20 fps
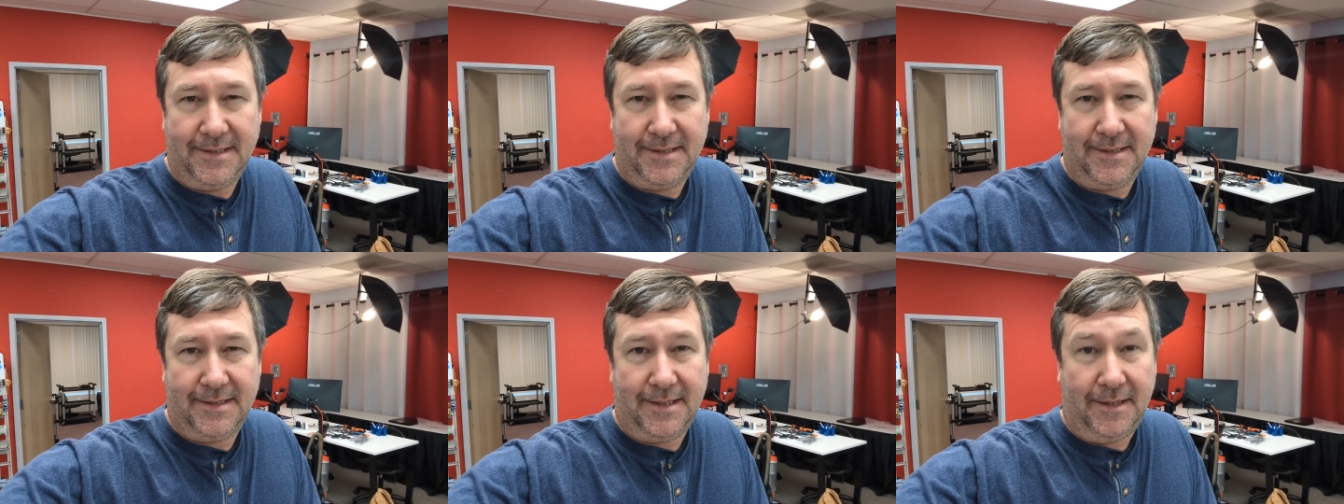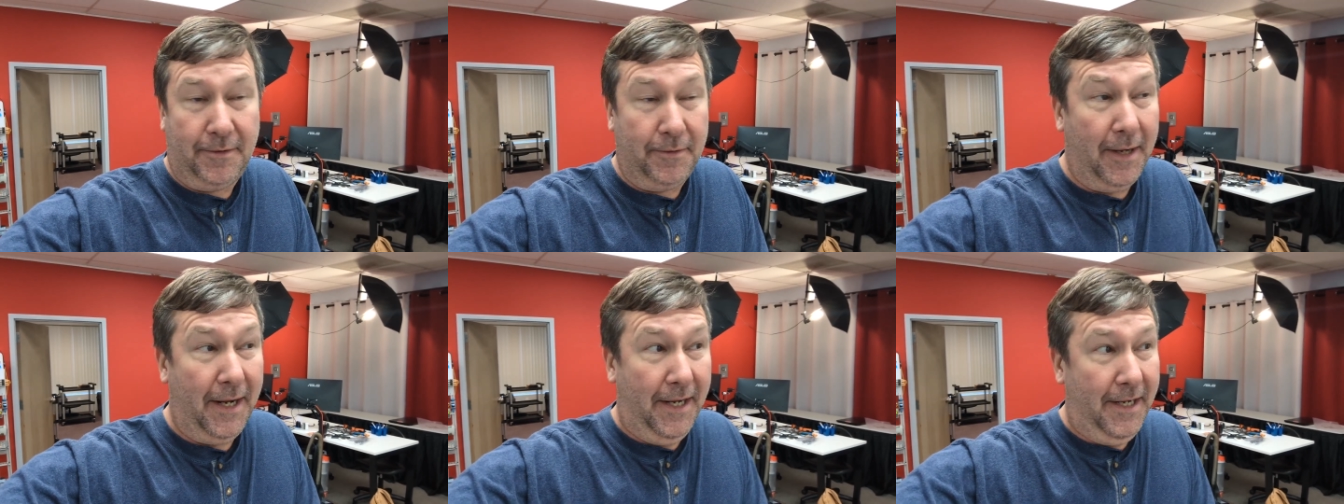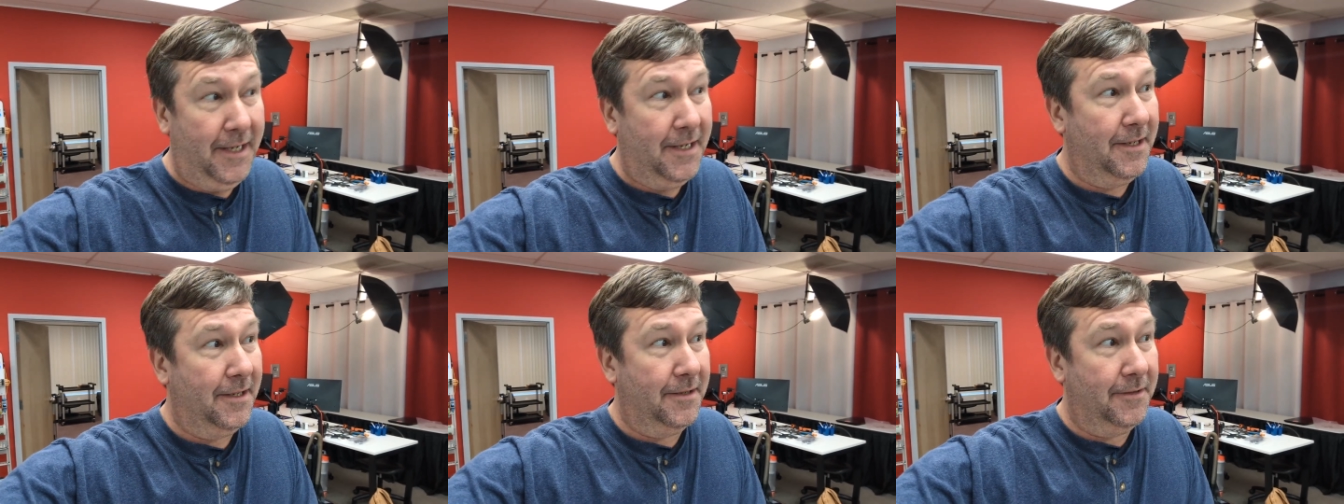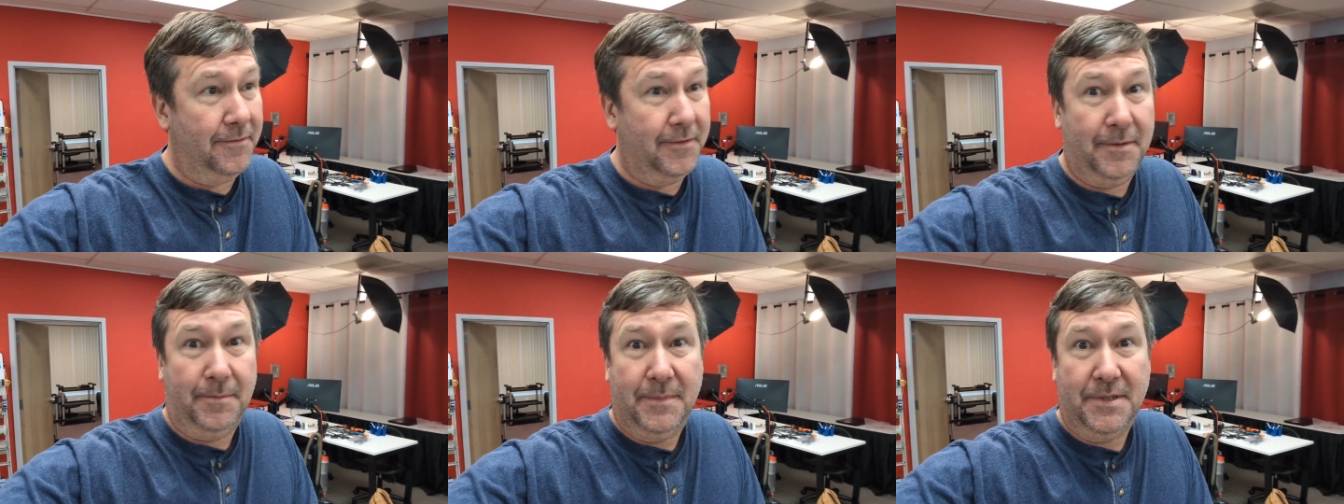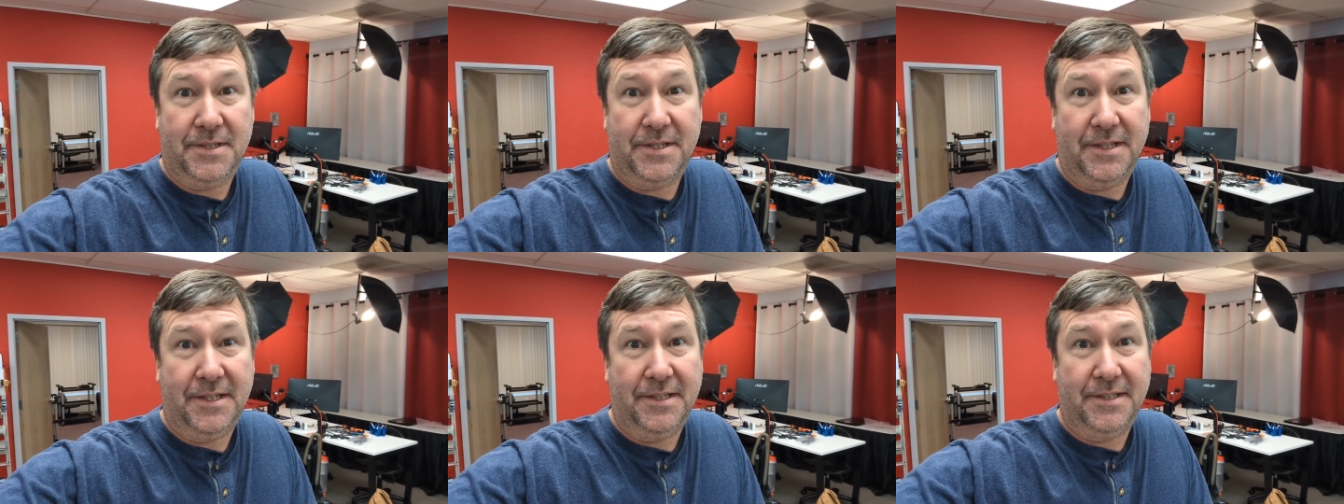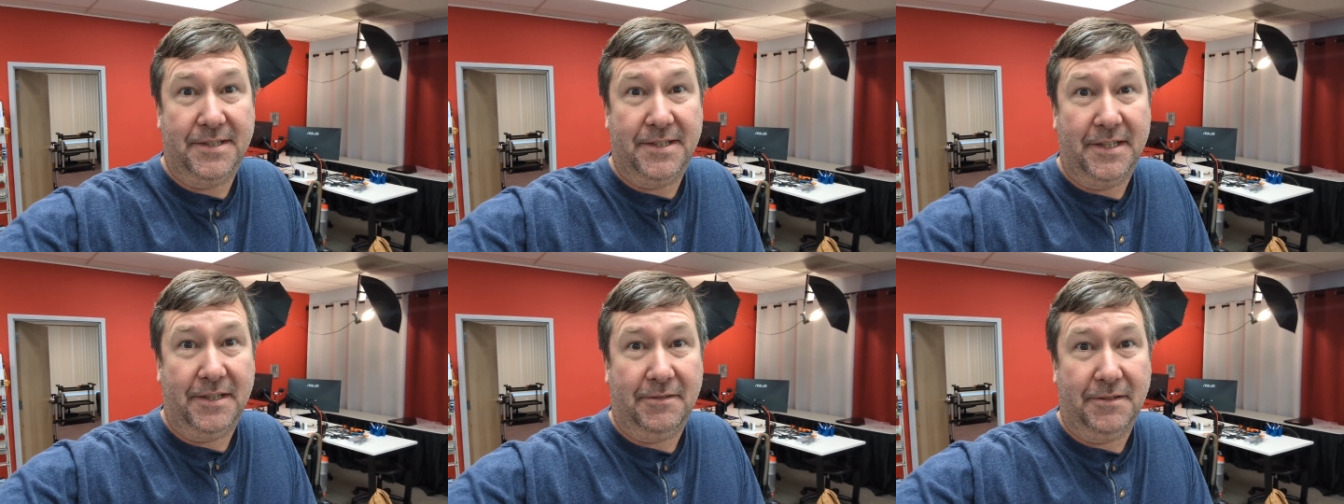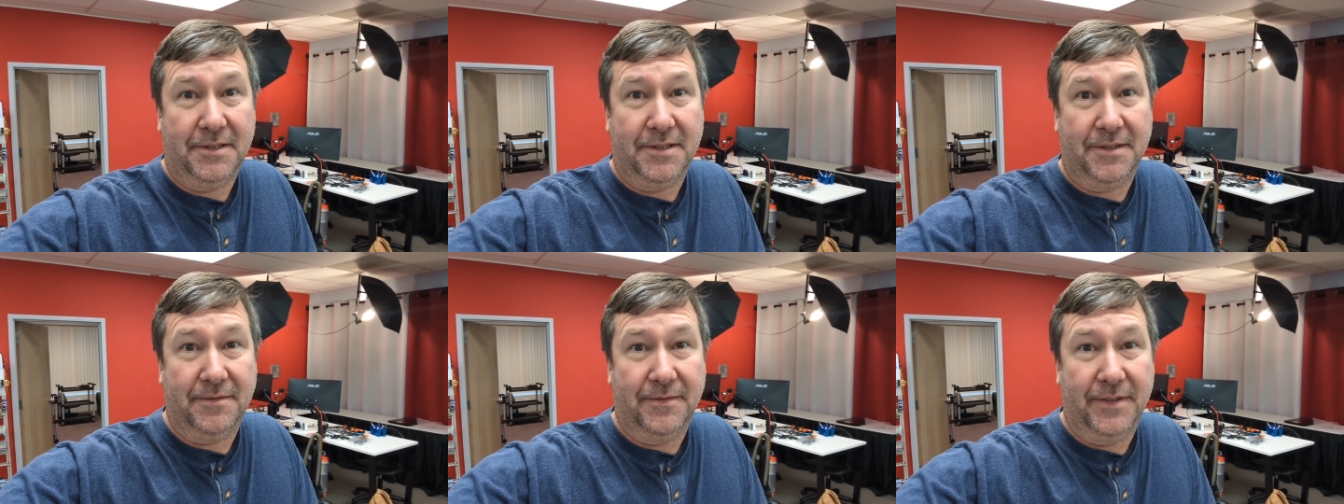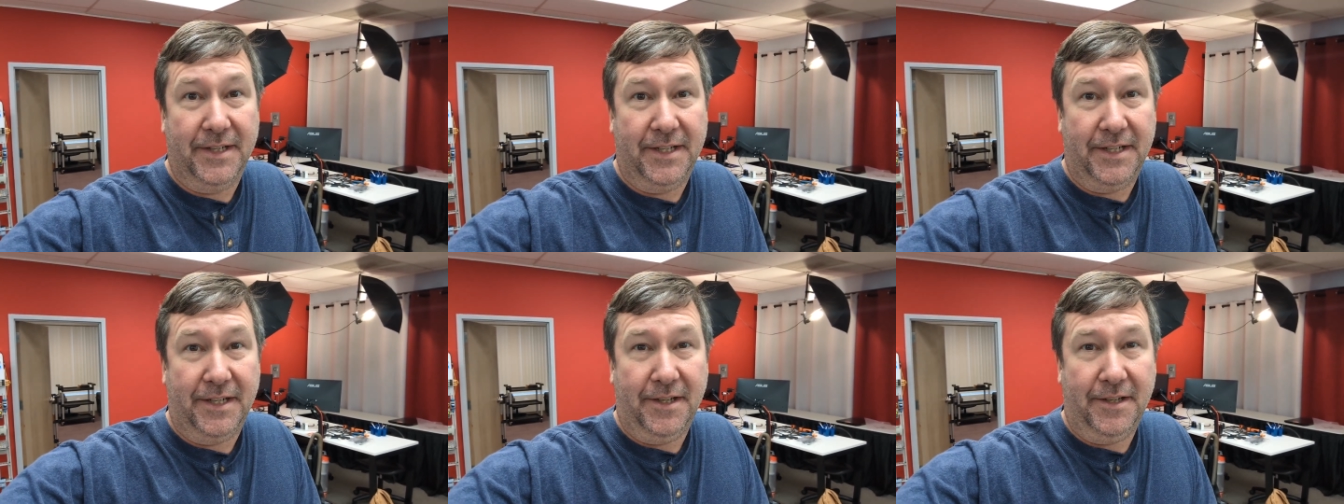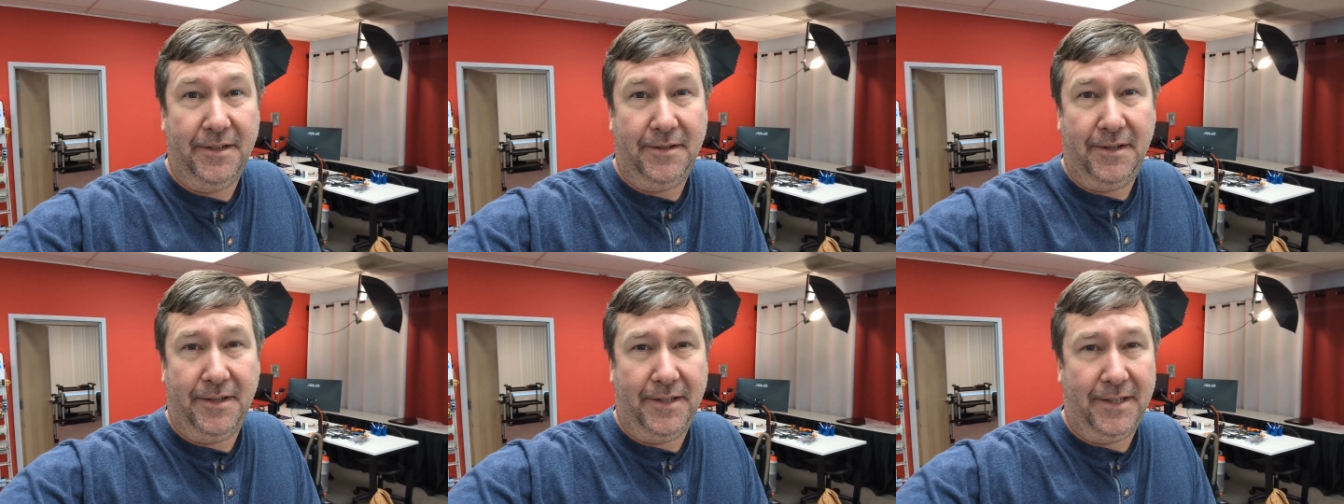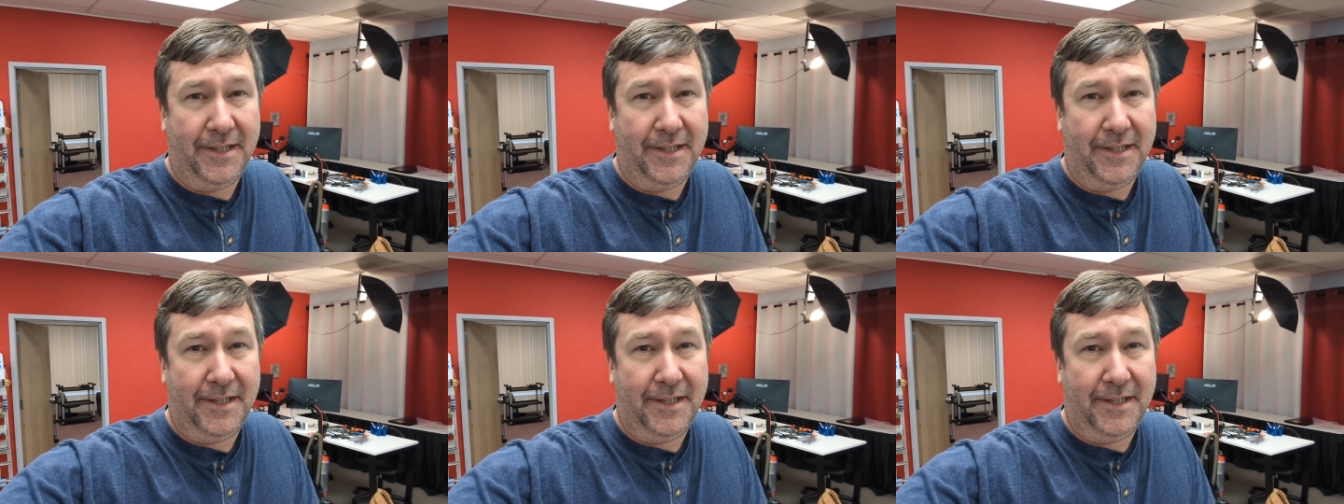So I have a machine sequencing video.